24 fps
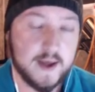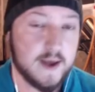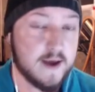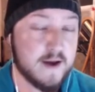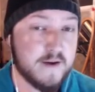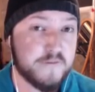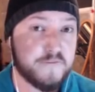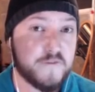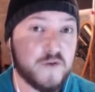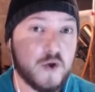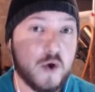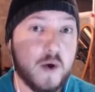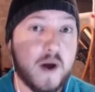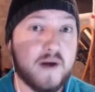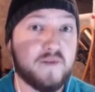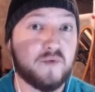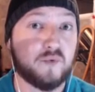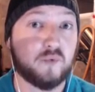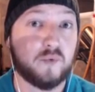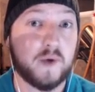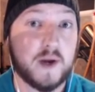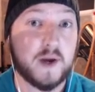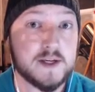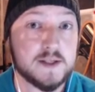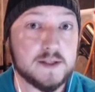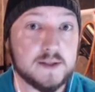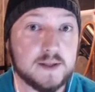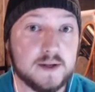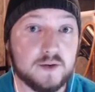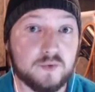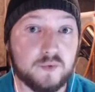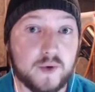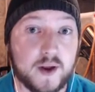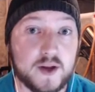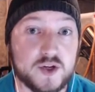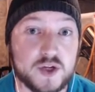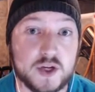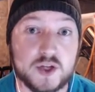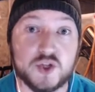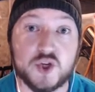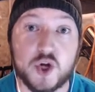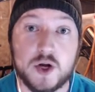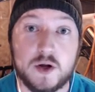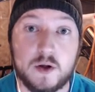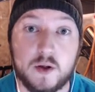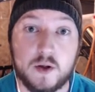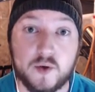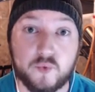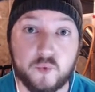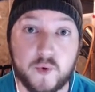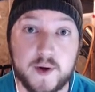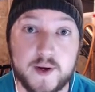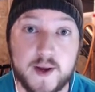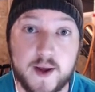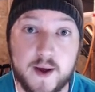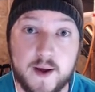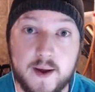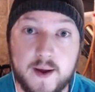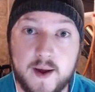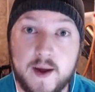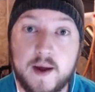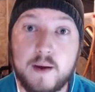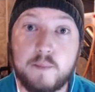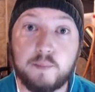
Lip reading: If you have recently reached Jungle Arena,